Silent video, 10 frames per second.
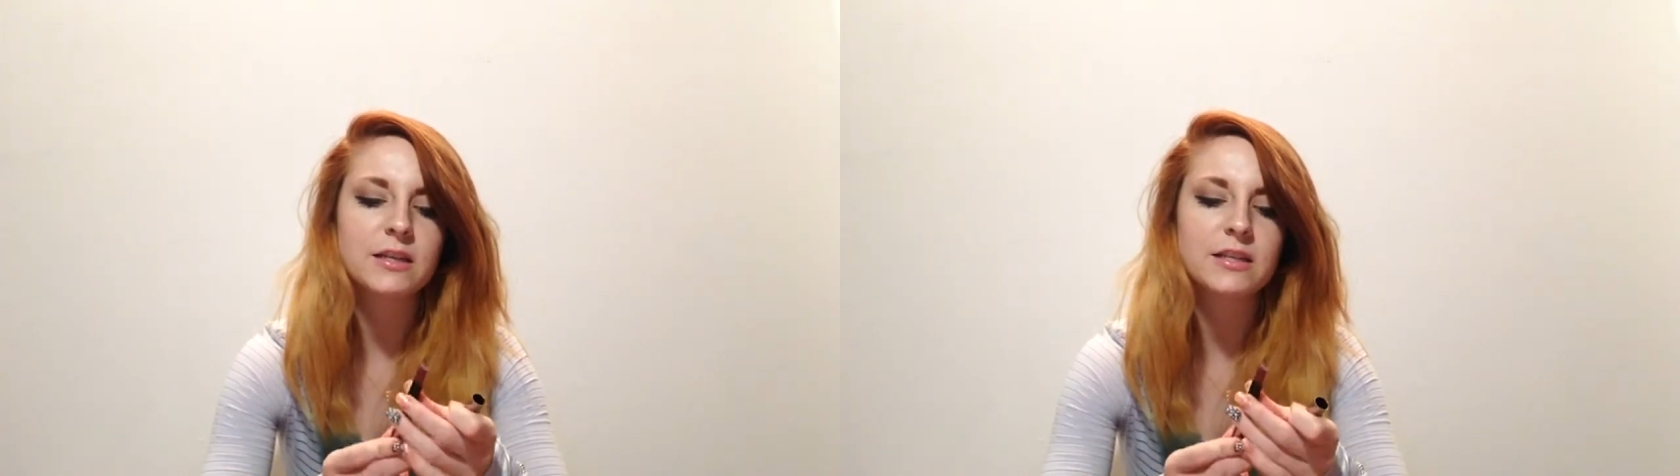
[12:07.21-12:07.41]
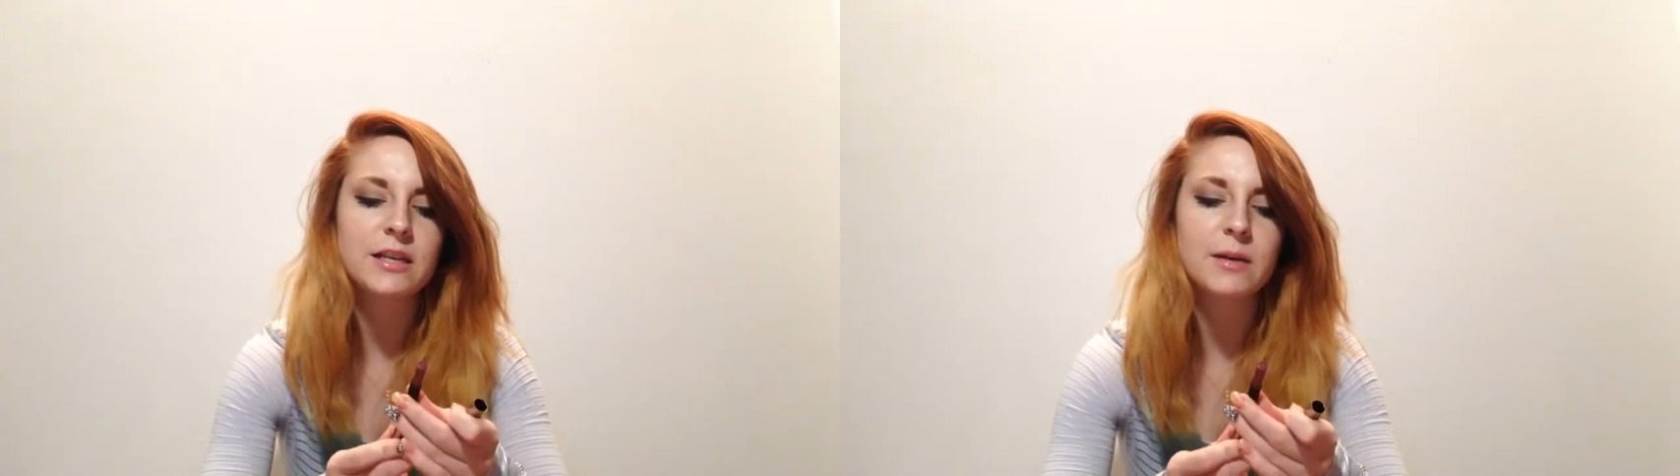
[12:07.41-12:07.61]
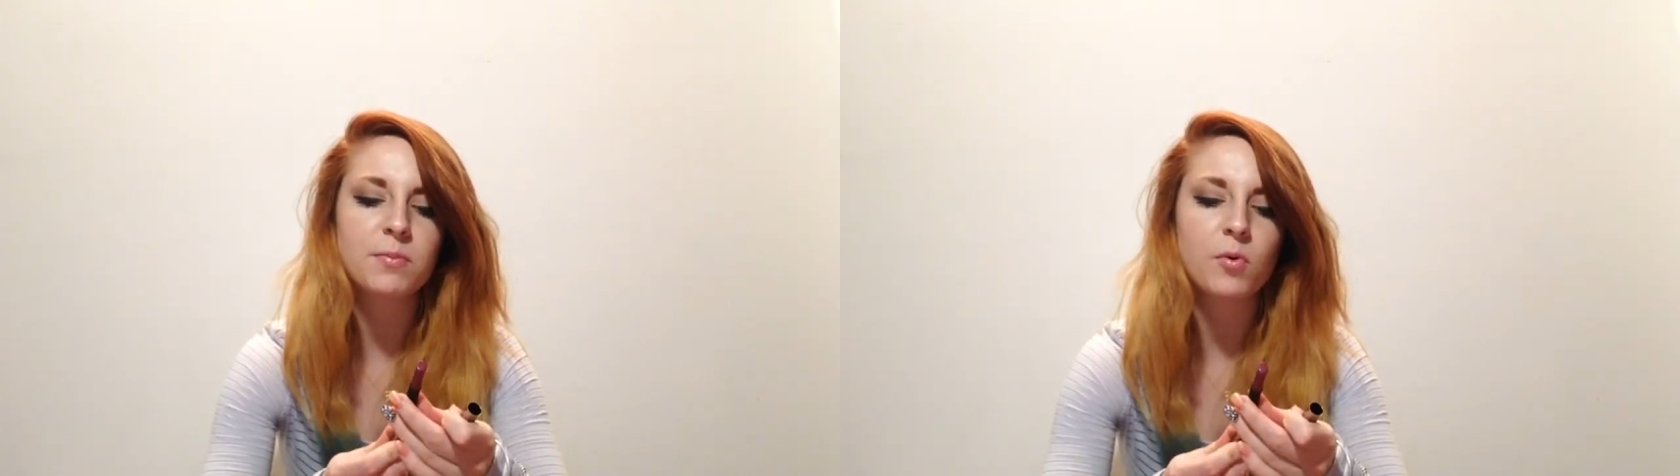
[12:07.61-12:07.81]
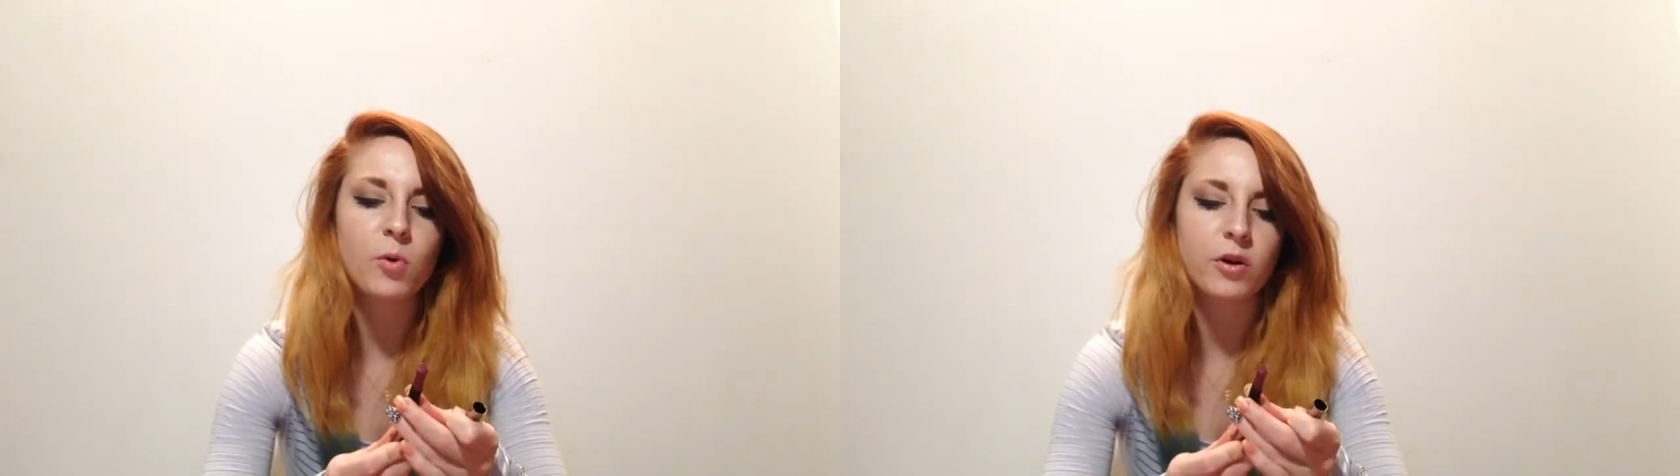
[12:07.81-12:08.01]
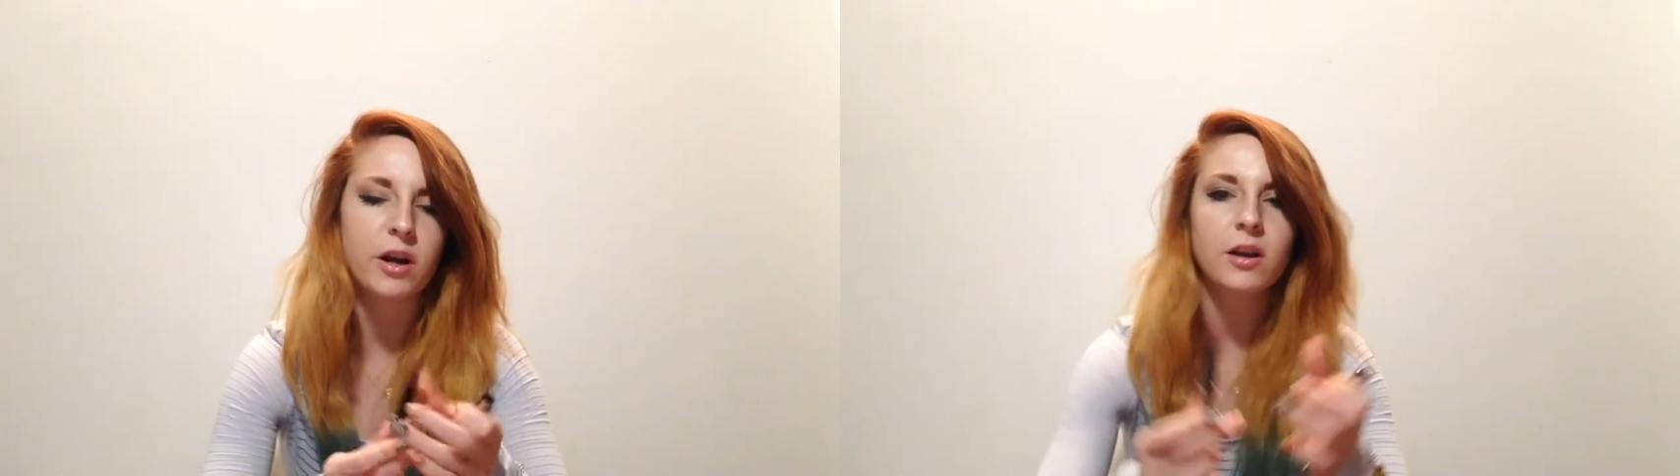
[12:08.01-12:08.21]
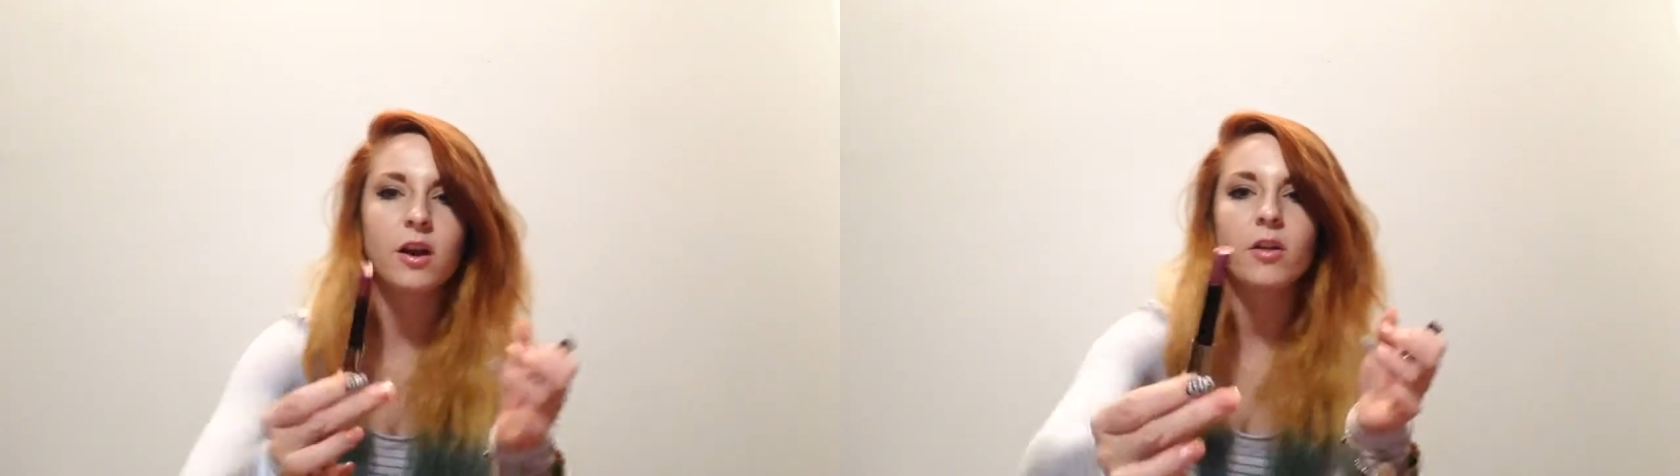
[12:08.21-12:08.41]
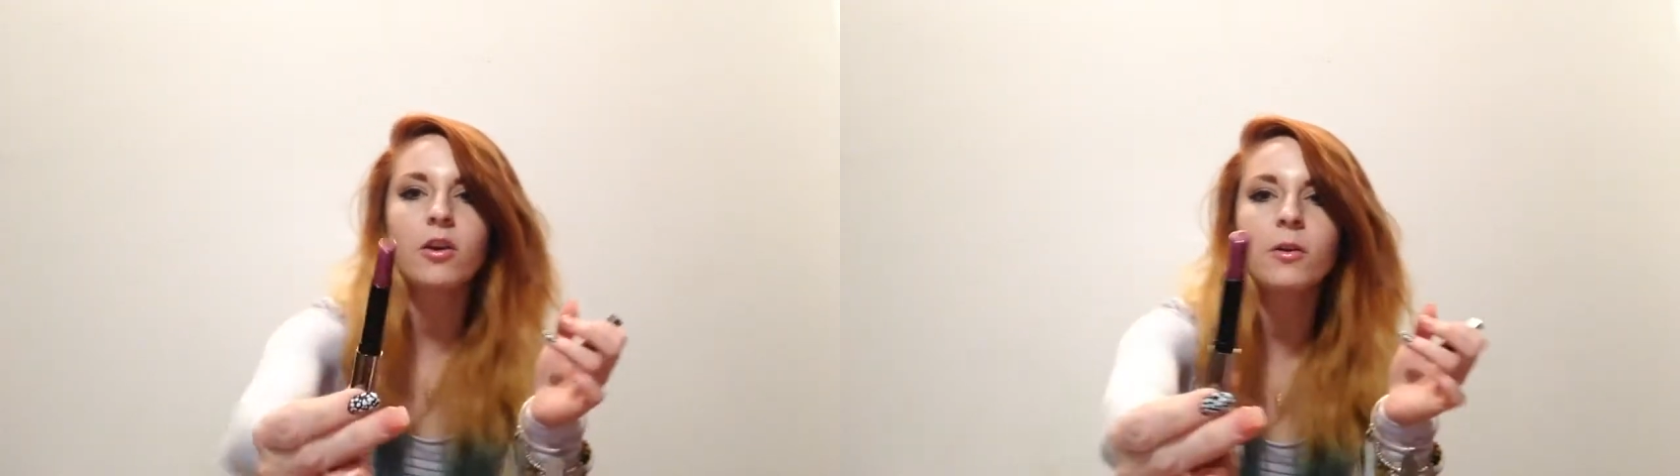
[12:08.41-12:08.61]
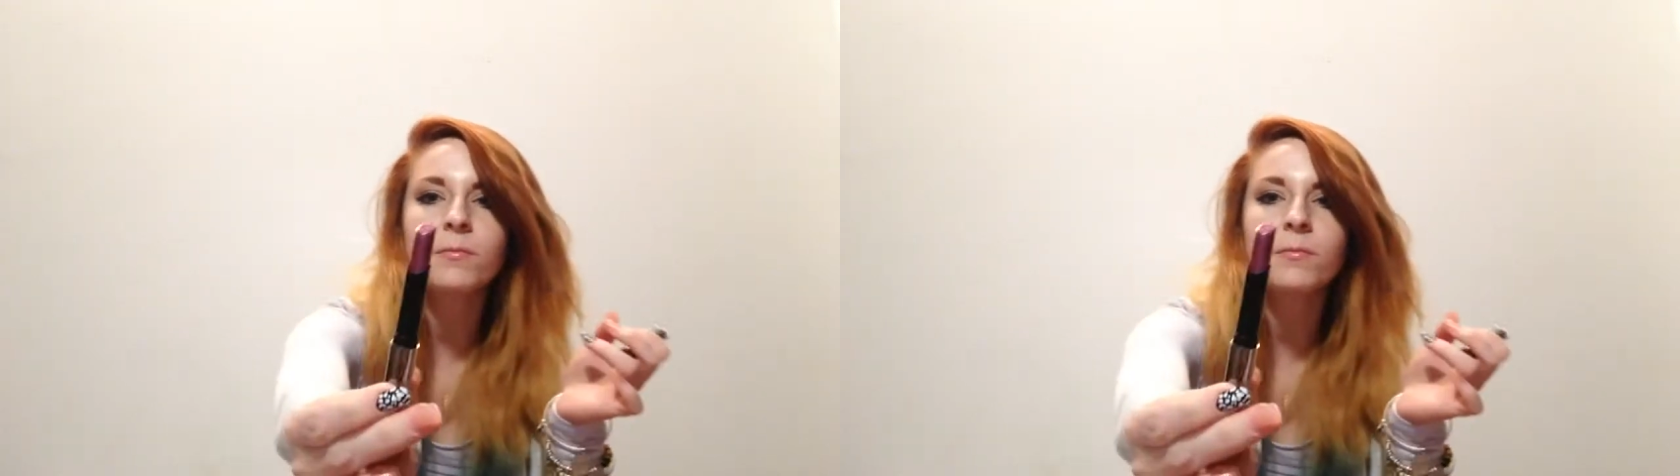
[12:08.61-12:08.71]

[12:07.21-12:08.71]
deep orchid color.